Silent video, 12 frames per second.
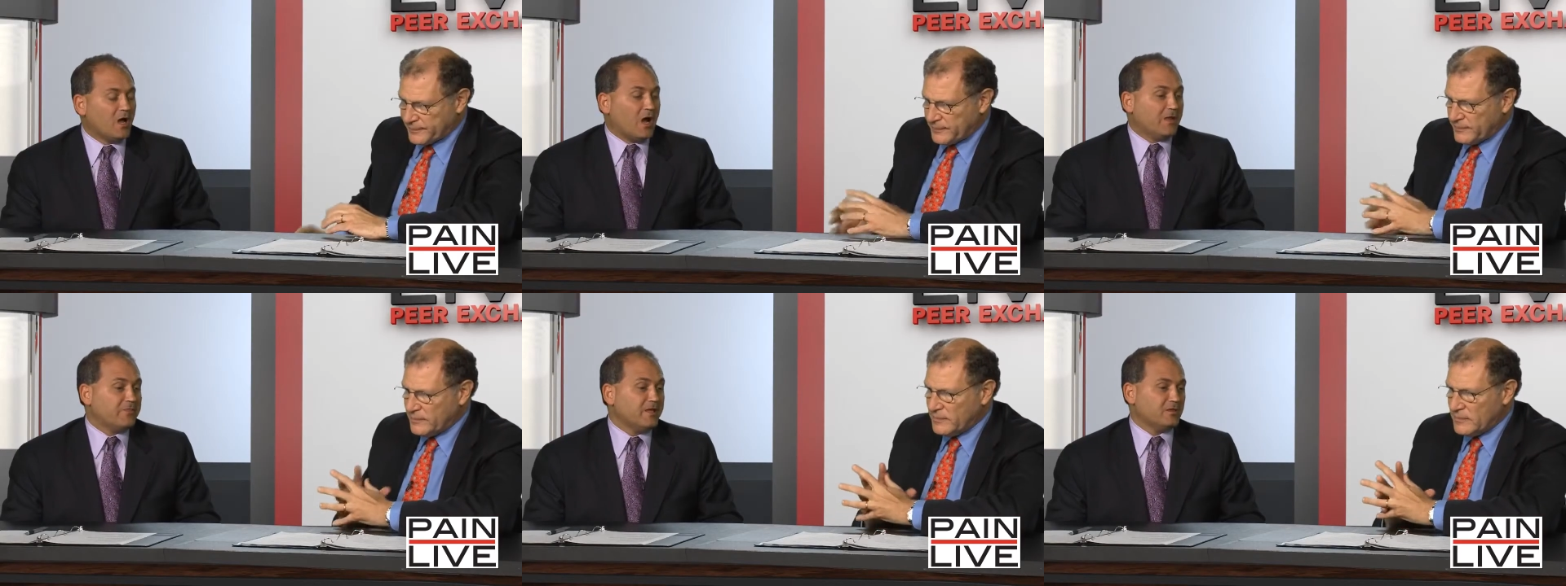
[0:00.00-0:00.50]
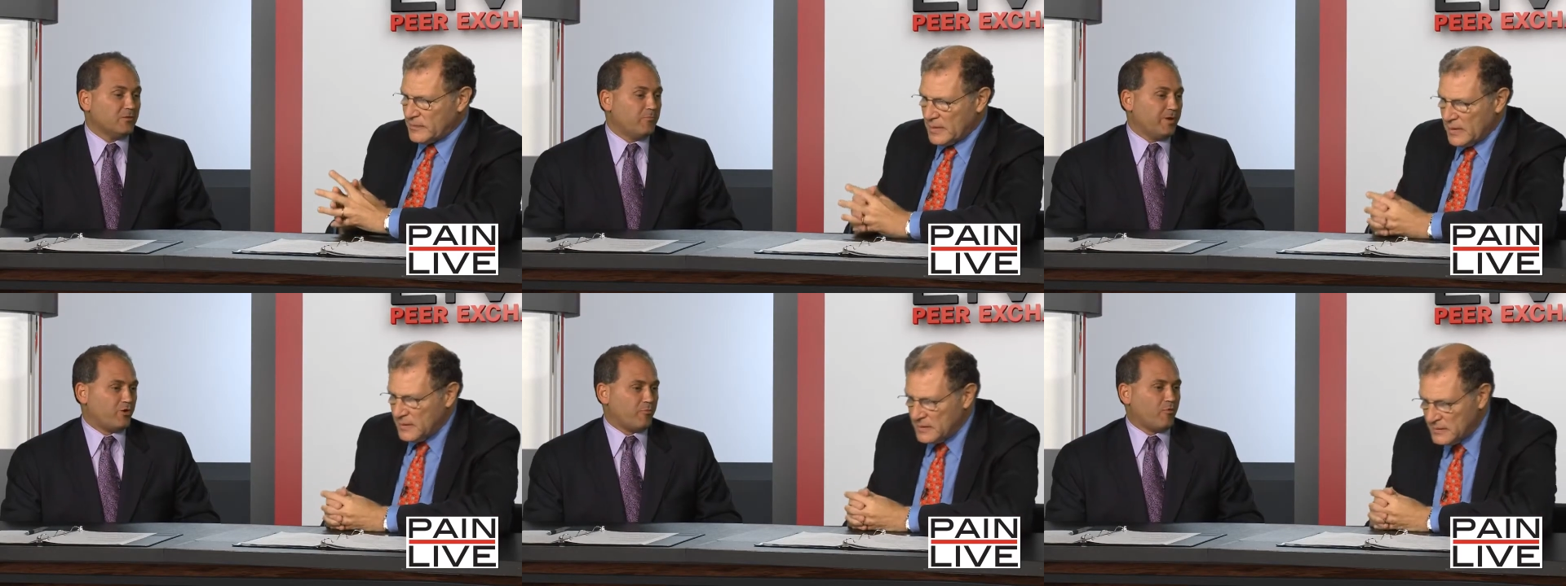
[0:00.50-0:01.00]
Speaker 1: I think the
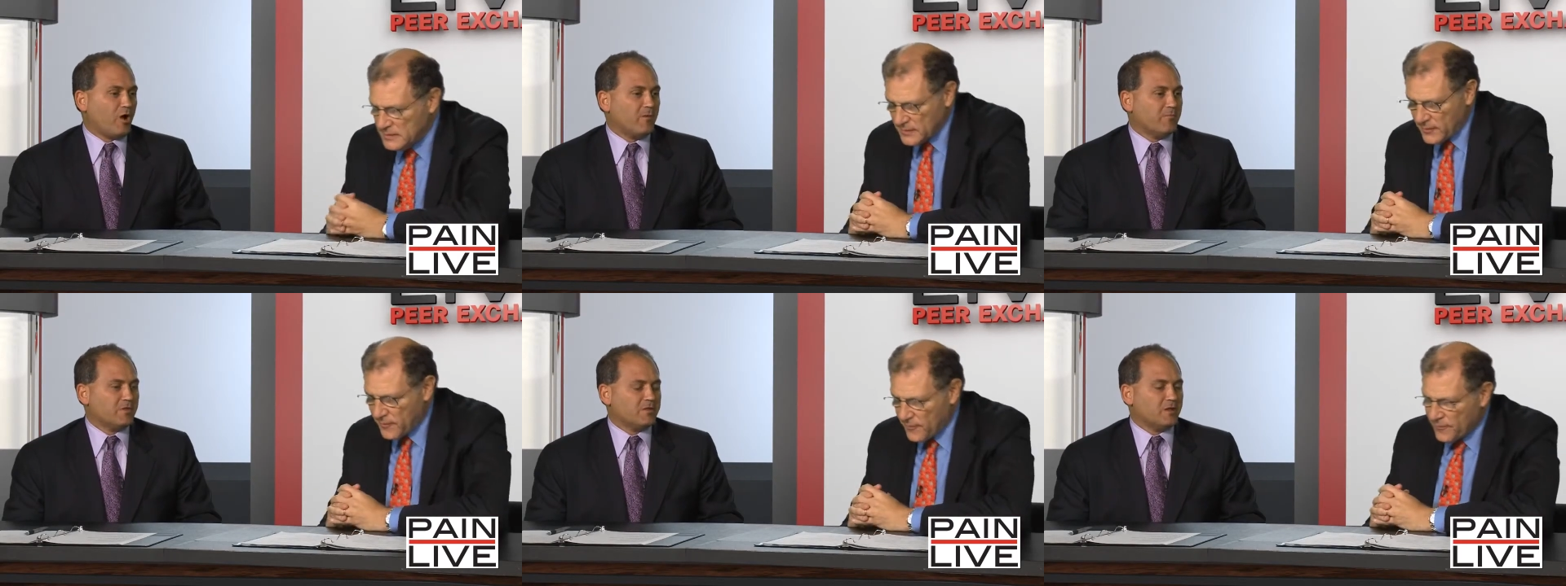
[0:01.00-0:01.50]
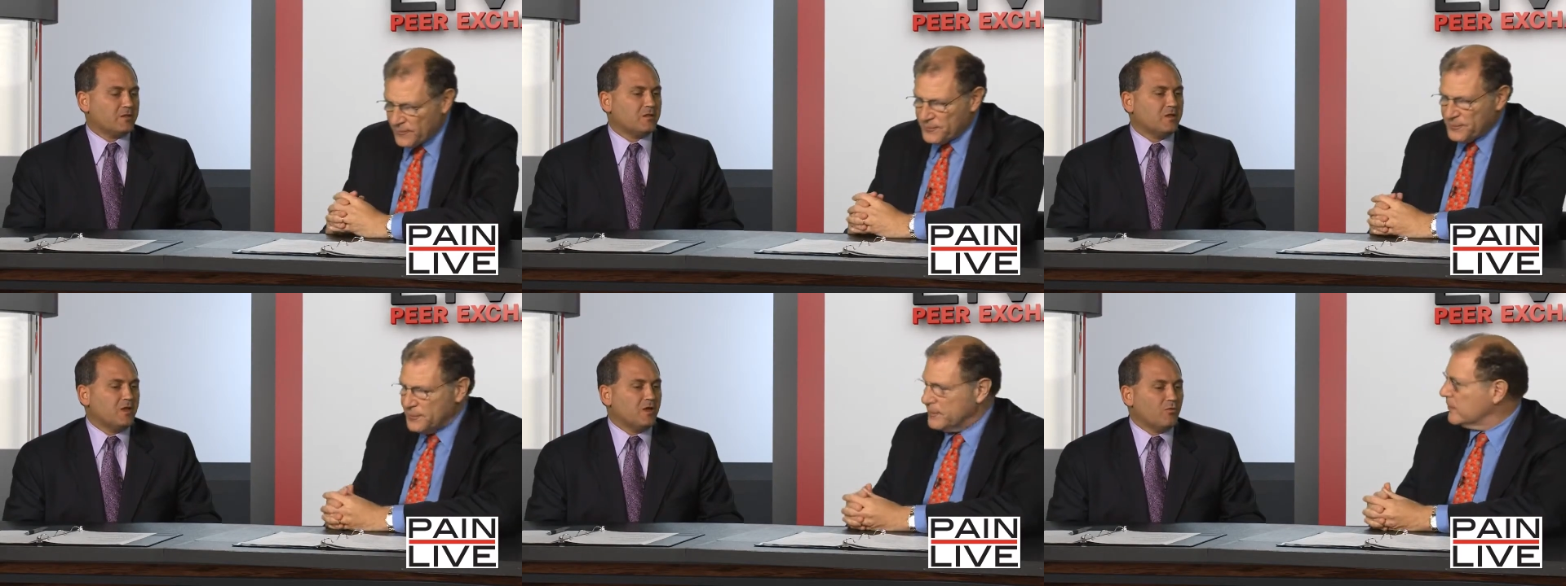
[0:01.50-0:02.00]
bigger problem is
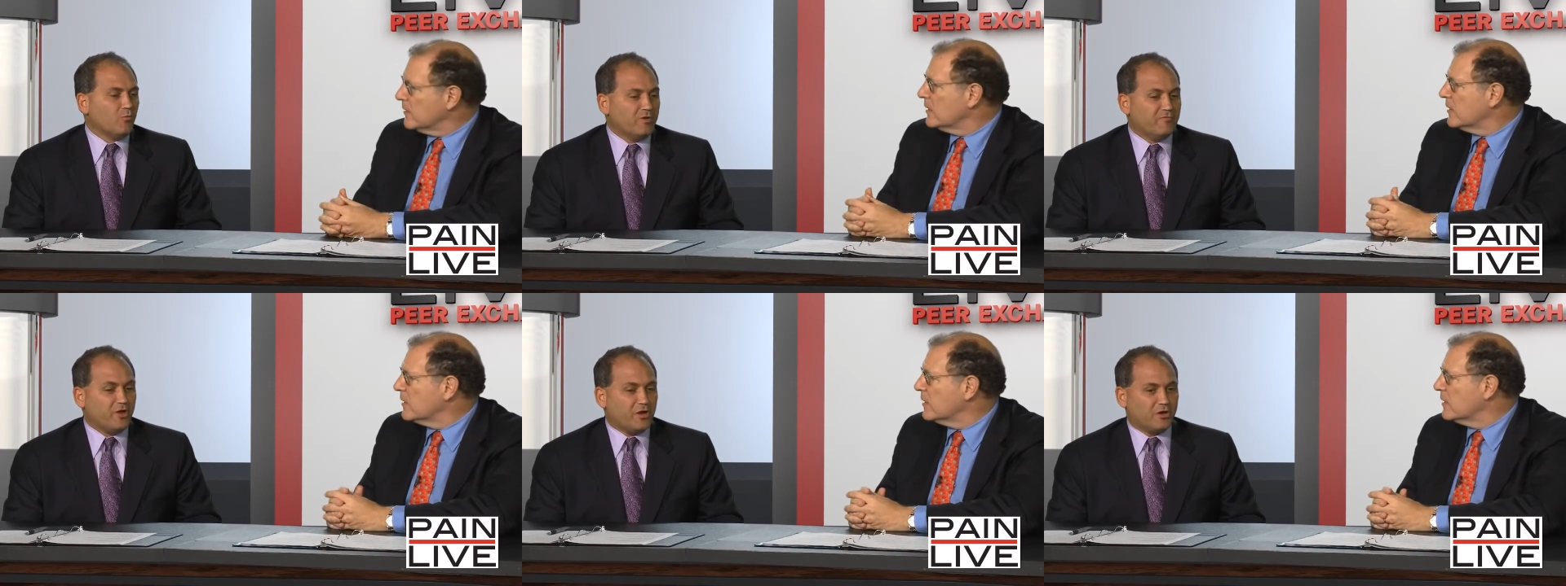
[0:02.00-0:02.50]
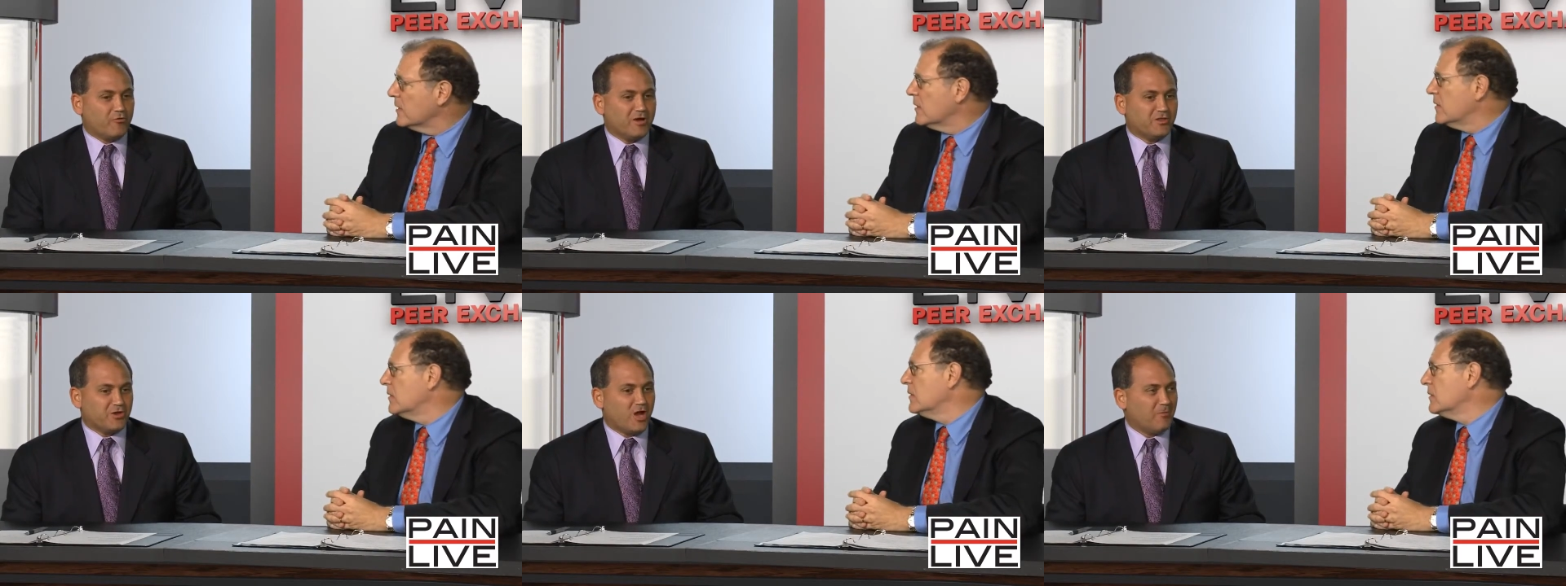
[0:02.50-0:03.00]
this. We've done a
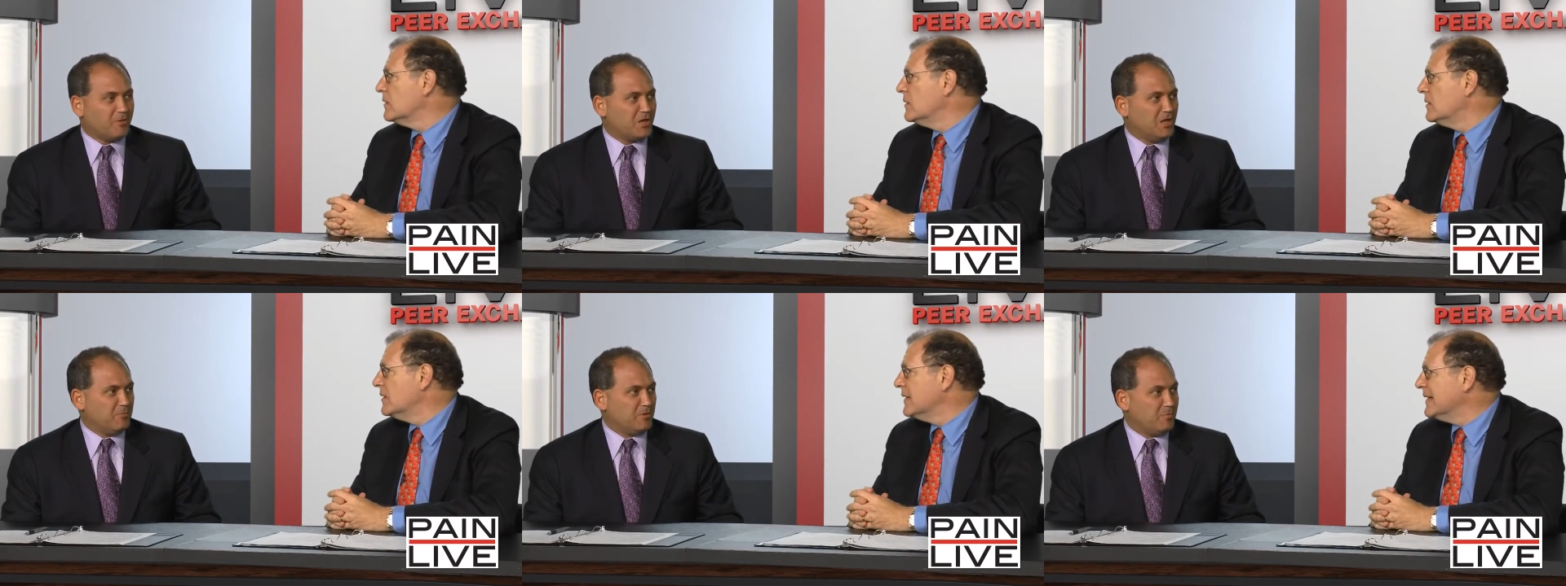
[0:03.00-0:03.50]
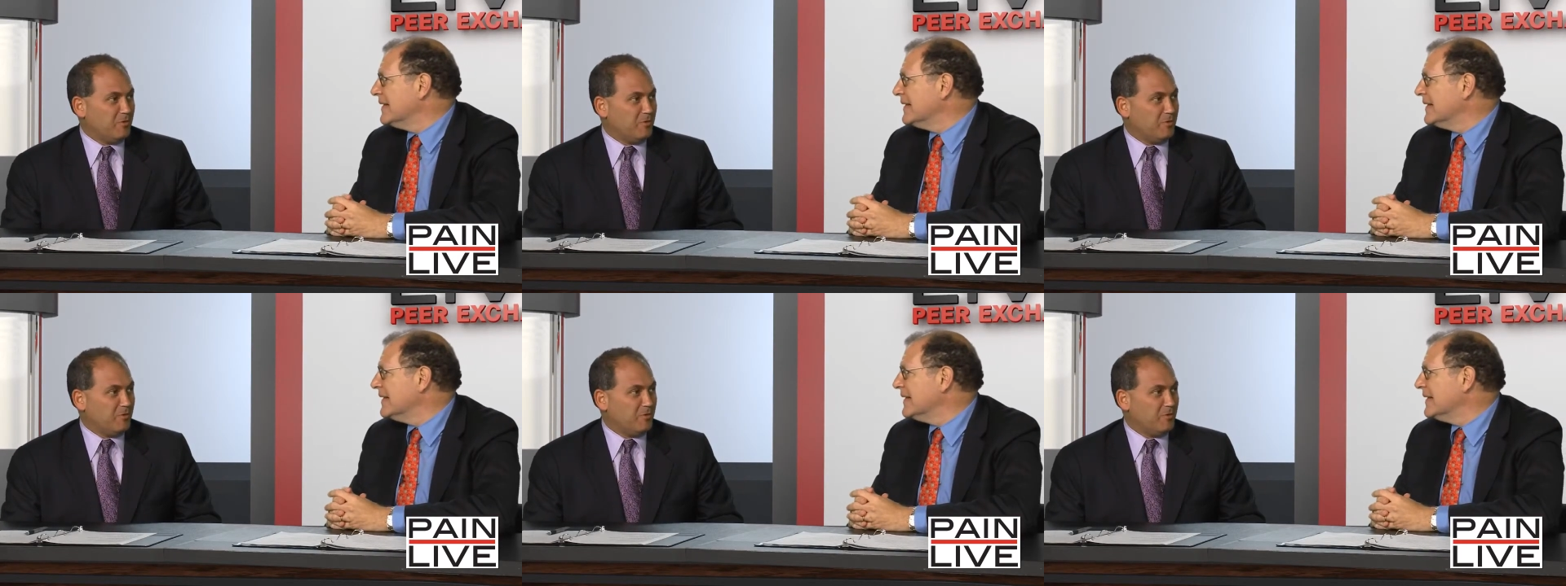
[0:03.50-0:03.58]
great job at keeping